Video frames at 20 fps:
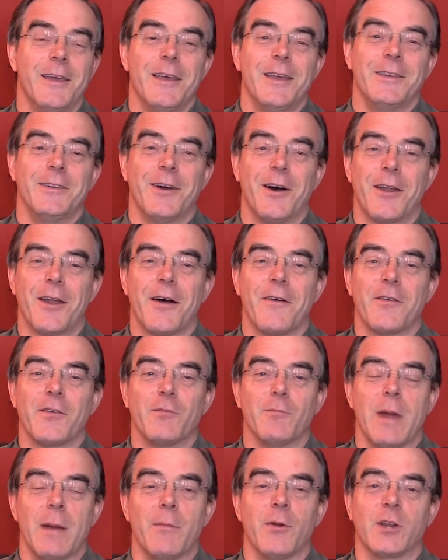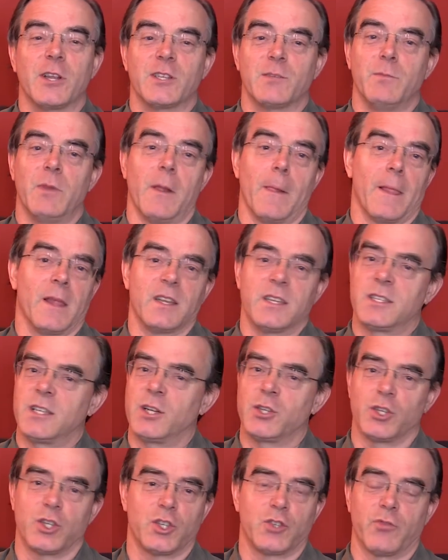not often remembered, because Mill is
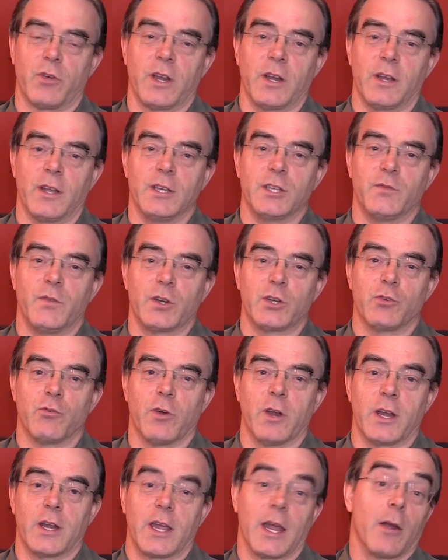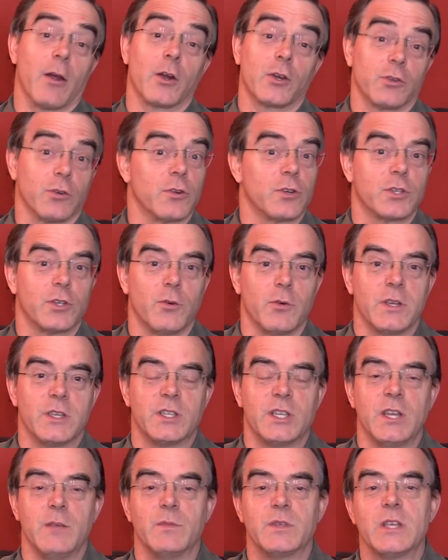such a straight-laced Victorian character, or so he
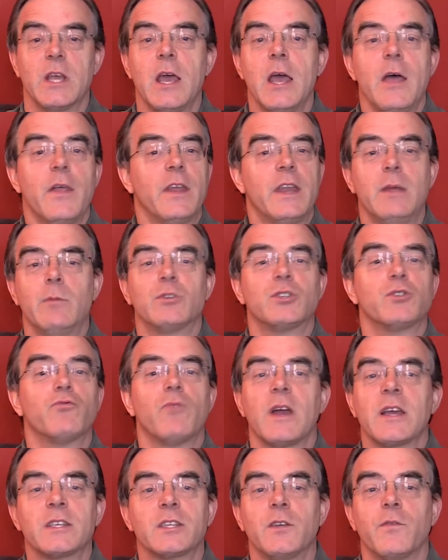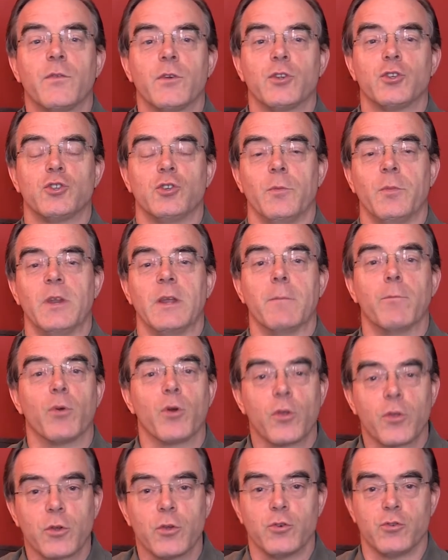seems, that he was arrested for distributing
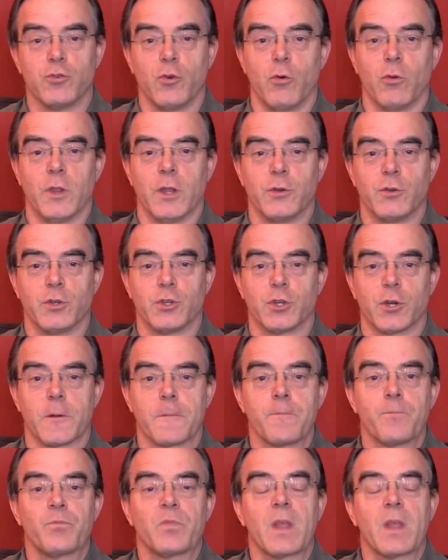birth control literature.